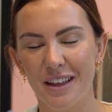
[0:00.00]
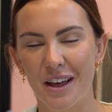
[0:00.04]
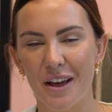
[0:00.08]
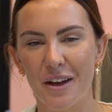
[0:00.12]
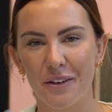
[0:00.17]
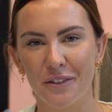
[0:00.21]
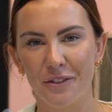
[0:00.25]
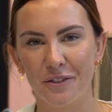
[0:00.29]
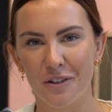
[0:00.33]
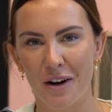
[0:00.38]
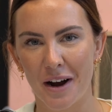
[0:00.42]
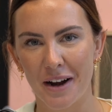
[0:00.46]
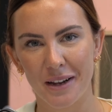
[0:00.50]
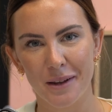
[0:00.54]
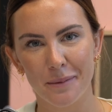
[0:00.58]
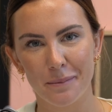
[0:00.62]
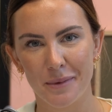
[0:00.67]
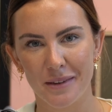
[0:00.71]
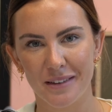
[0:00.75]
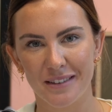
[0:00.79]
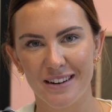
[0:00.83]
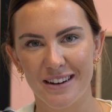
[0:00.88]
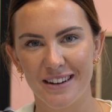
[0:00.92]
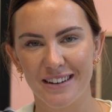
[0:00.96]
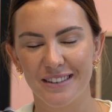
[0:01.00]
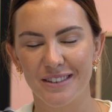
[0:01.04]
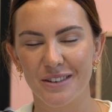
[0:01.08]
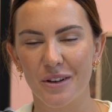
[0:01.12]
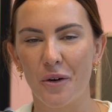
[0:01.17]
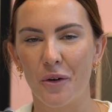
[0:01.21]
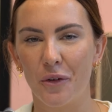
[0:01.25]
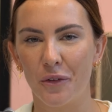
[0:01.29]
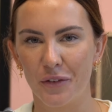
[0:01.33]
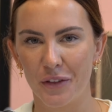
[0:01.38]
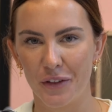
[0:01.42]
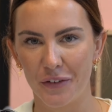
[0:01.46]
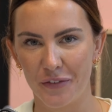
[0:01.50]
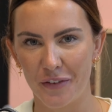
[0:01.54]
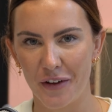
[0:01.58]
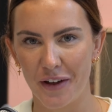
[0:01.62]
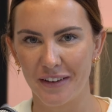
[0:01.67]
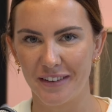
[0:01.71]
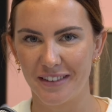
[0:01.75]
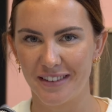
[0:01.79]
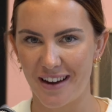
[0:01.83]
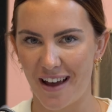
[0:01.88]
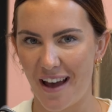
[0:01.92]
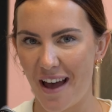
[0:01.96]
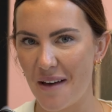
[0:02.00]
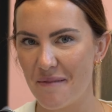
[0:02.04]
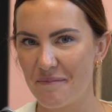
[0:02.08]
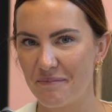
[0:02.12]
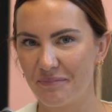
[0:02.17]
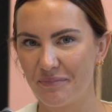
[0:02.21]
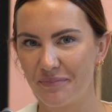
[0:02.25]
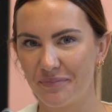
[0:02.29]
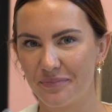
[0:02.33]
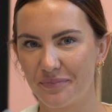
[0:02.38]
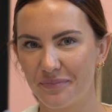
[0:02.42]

of running a business all for the first time.